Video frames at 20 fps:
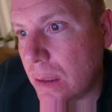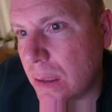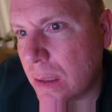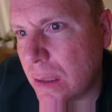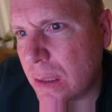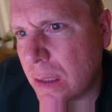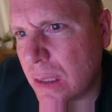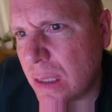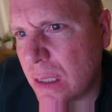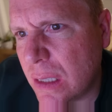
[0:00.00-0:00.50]

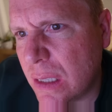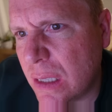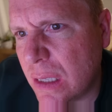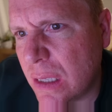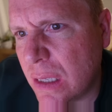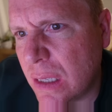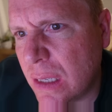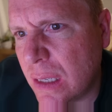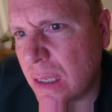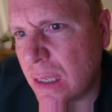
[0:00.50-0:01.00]

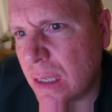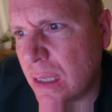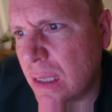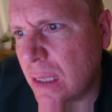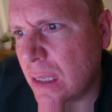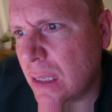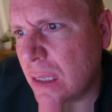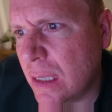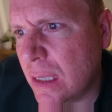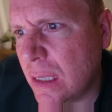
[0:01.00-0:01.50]

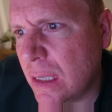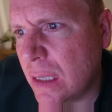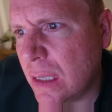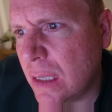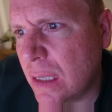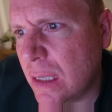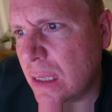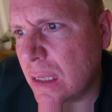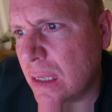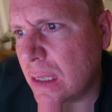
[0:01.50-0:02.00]

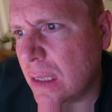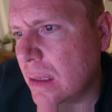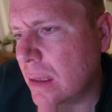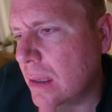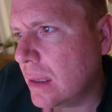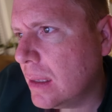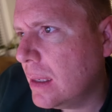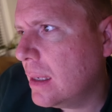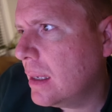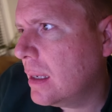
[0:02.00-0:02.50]

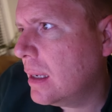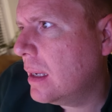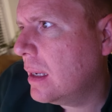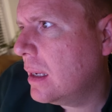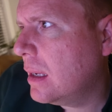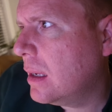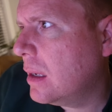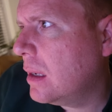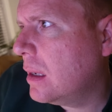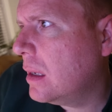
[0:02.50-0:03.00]

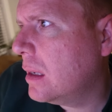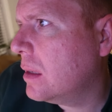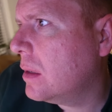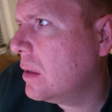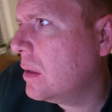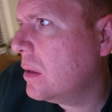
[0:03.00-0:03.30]
No one is speaking in this clip.